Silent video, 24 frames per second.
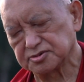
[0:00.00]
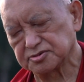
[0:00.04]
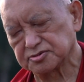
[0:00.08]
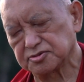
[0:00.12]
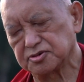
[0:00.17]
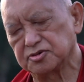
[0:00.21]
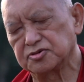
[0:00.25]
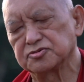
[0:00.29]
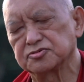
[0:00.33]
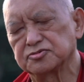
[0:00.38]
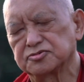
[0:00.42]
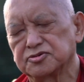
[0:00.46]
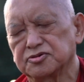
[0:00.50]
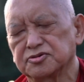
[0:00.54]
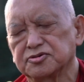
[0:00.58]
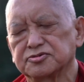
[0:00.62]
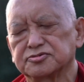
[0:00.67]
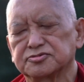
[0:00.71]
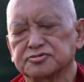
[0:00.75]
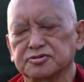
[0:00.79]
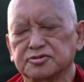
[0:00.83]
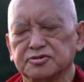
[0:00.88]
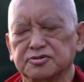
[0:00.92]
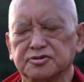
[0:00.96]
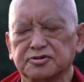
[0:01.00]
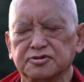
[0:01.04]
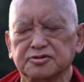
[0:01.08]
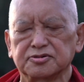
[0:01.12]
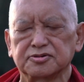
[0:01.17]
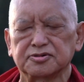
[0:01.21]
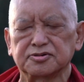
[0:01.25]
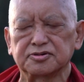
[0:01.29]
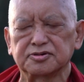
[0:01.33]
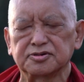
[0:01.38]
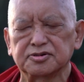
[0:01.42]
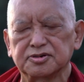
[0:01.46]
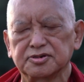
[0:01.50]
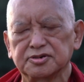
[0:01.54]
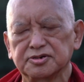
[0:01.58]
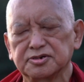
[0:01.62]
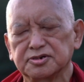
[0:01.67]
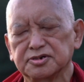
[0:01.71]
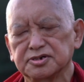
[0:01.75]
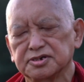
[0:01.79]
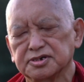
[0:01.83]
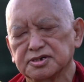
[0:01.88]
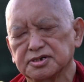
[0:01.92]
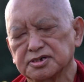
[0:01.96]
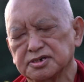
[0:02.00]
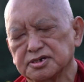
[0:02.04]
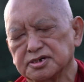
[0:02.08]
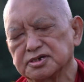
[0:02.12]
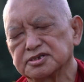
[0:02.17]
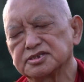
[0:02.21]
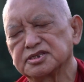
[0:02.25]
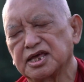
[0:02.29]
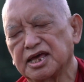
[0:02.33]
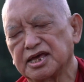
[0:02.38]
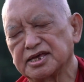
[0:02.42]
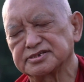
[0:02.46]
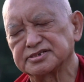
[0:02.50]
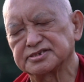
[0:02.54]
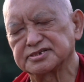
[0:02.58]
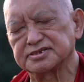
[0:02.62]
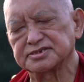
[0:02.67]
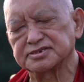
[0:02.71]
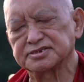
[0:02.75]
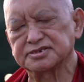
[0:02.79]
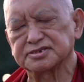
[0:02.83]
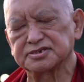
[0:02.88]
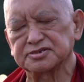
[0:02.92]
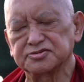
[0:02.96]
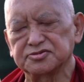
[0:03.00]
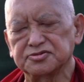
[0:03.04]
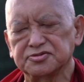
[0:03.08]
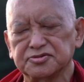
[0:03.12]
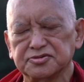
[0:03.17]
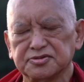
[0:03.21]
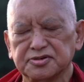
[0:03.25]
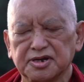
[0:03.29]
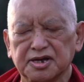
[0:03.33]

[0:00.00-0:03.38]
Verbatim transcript: conclude all in the essence, you know.